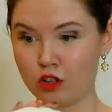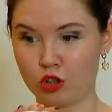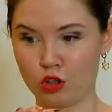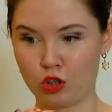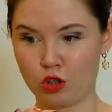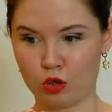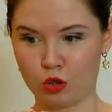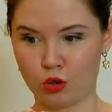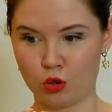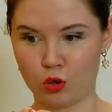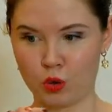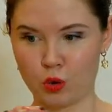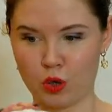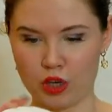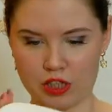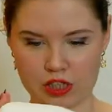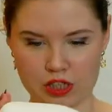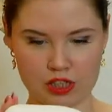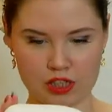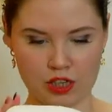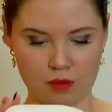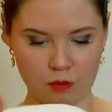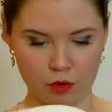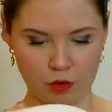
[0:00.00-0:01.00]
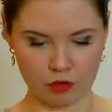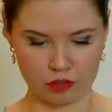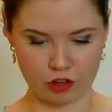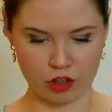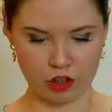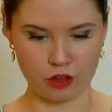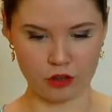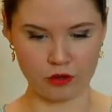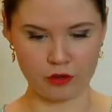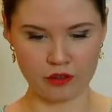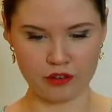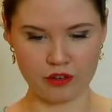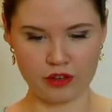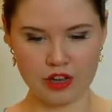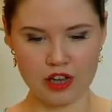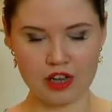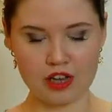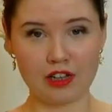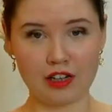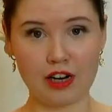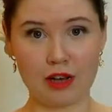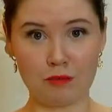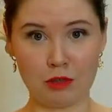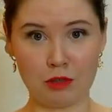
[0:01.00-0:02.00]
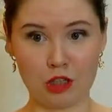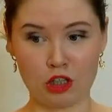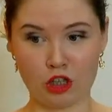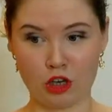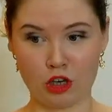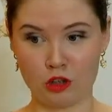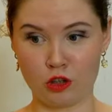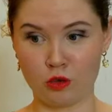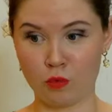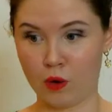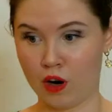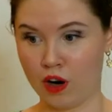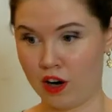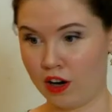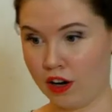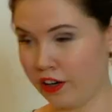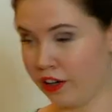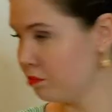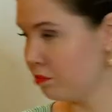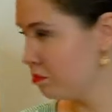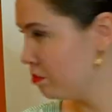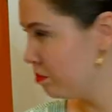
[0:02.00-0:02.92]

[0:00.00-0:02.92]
to some of you. Let me show you why.